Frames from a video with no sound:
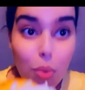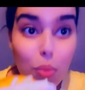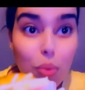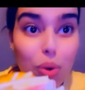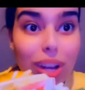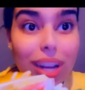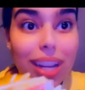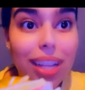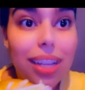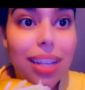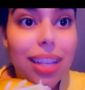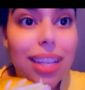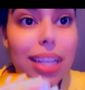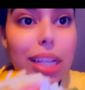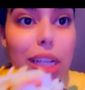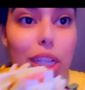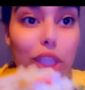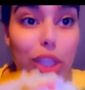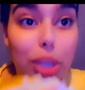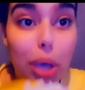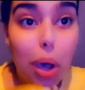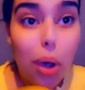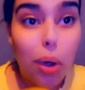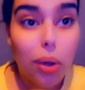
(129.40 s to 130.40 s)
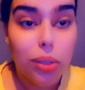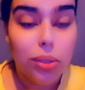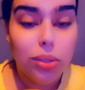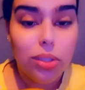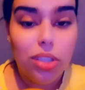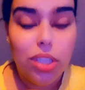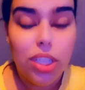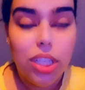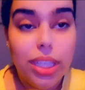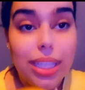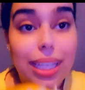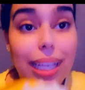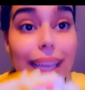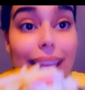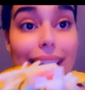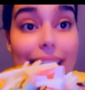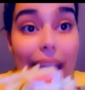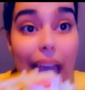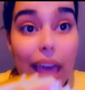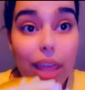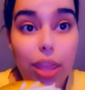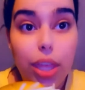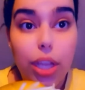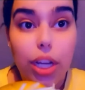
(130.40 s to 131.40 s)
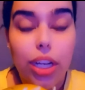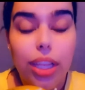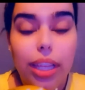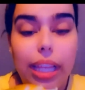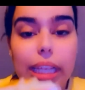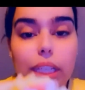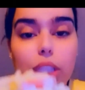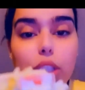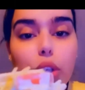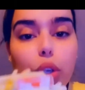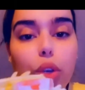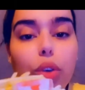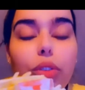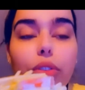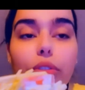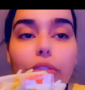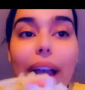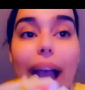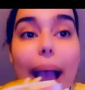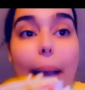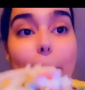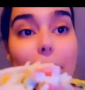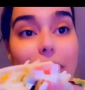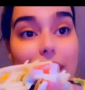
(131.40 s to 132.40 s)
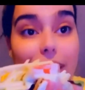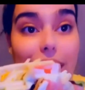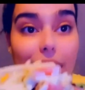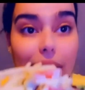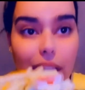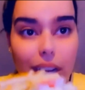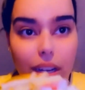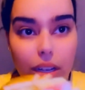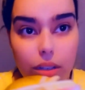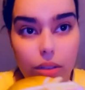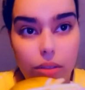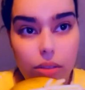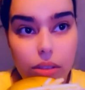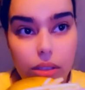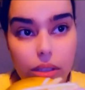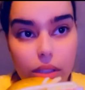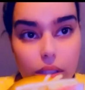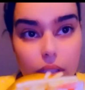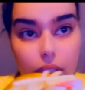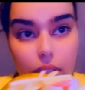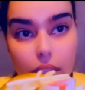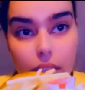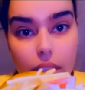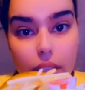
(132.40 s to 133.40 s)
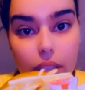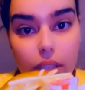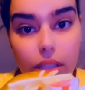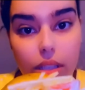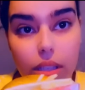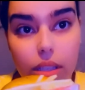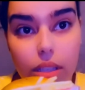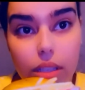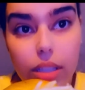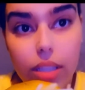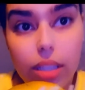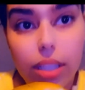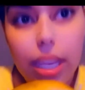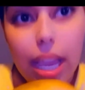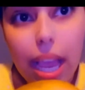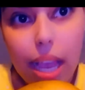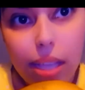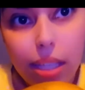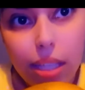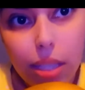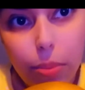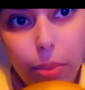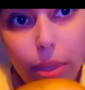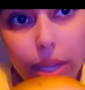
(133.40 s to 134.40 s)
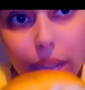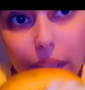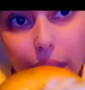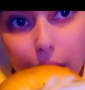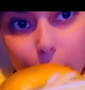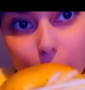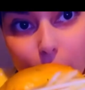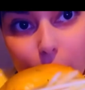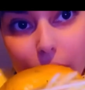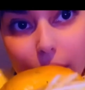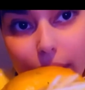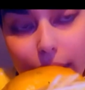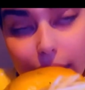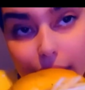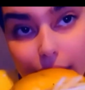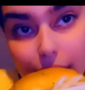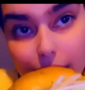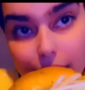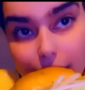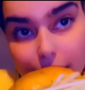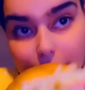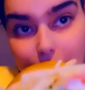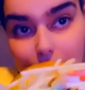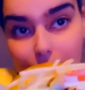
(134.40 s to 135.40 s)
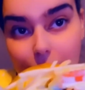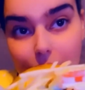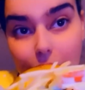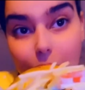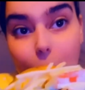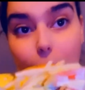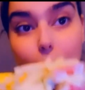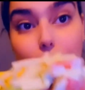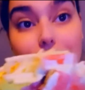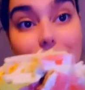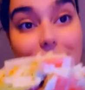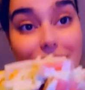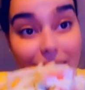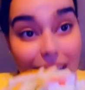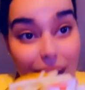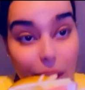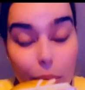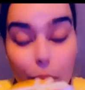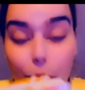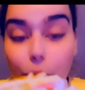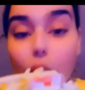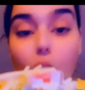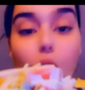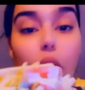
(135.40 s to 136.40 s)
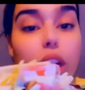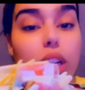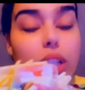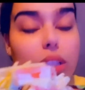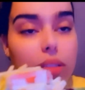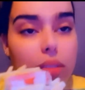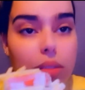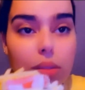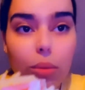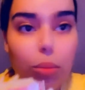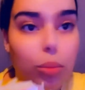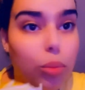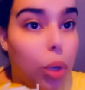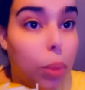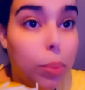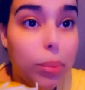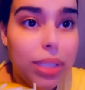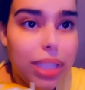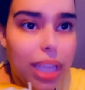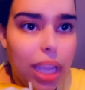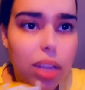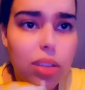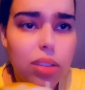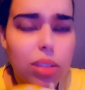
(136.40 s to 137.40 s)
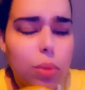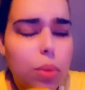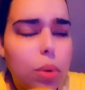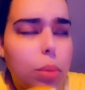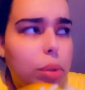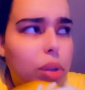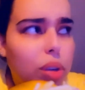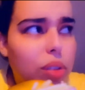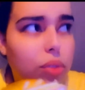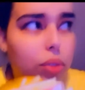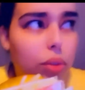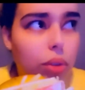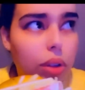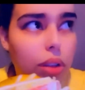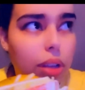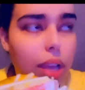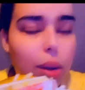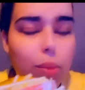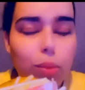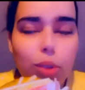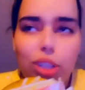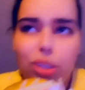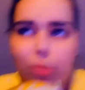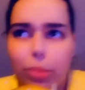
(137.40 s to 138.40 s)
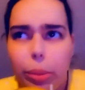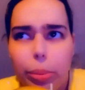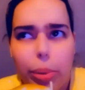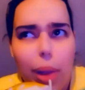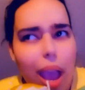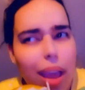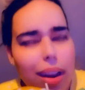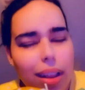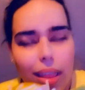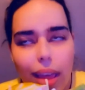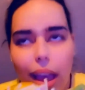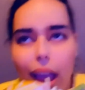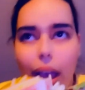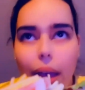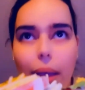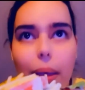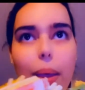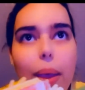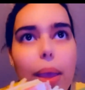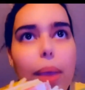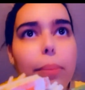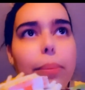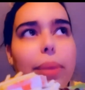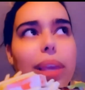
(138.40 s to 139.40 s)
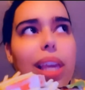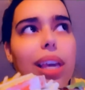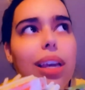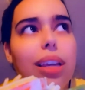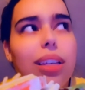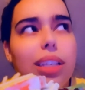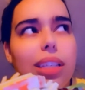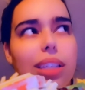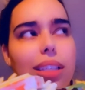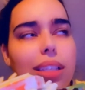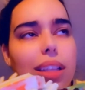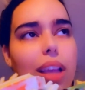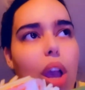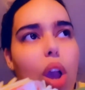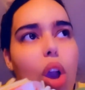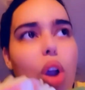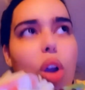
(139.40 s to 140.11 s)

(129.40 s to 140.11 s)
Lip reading: we're gonna indulge together, like two fat potatoes. Yes, potato sticks. We're potatoes and we're beautiful and we should be proud of that, because